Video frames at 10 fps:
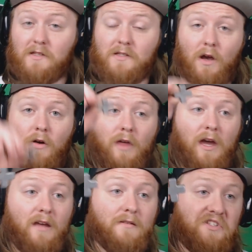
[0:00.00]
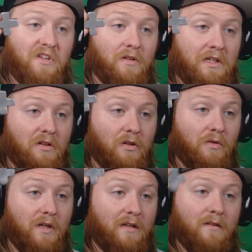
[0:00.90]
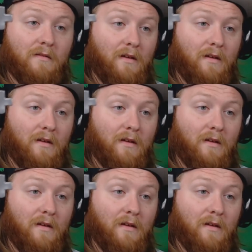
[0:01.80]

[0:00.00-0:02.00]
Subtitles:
So they still included